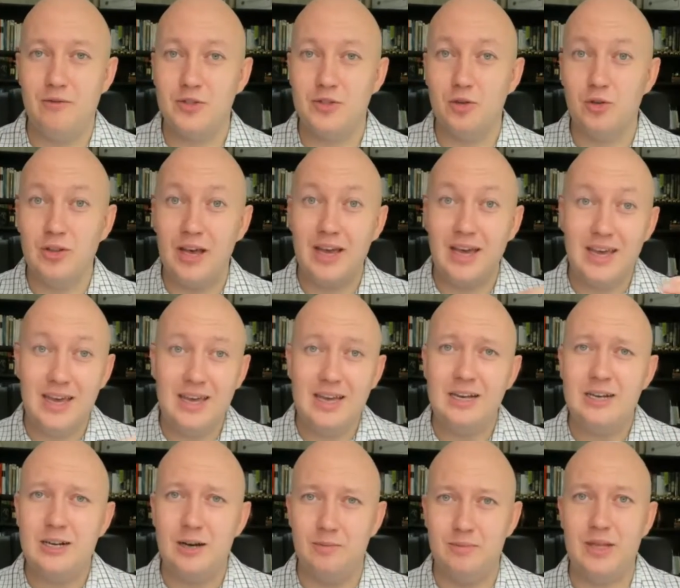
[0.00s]
So the
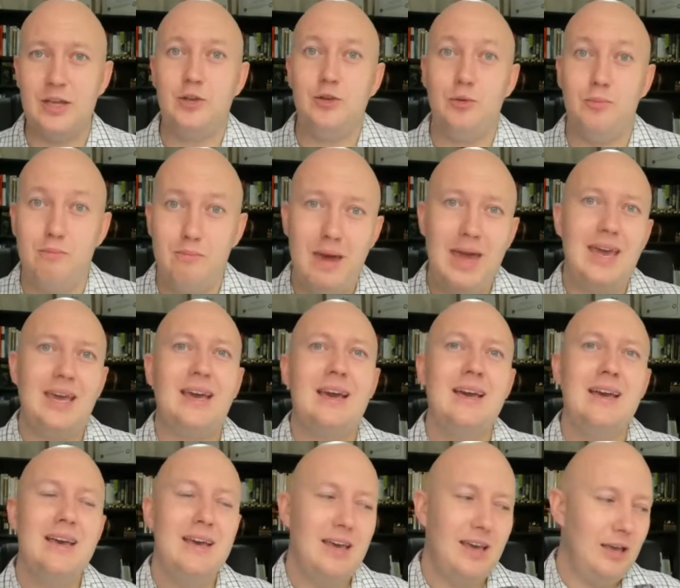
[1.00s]
income that you make
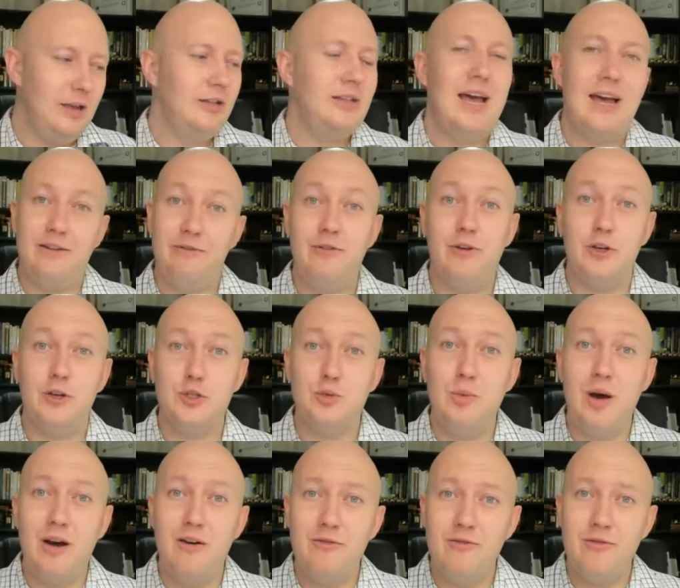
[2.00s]
in that first
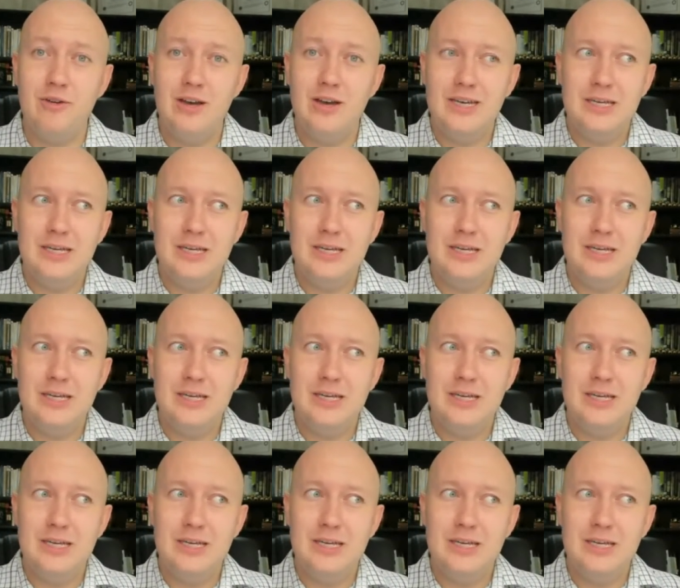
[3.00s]
month